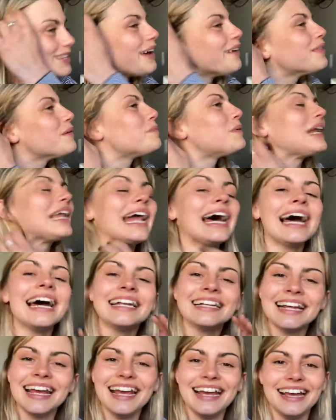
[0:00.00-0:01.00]
So the
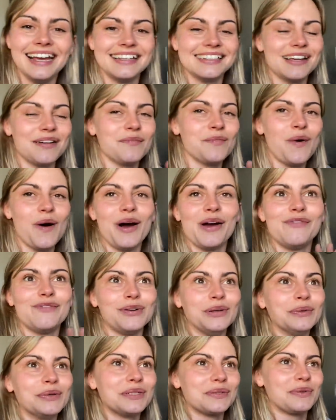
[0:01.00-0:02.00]
plan is, and what I've
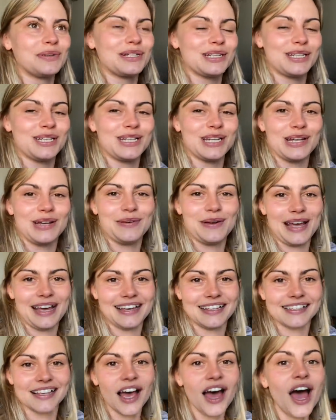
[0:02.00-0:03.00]
always wanted to do,
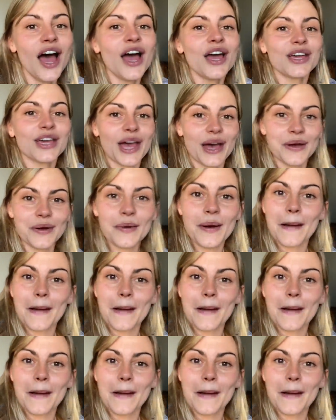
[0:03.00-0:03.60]
is go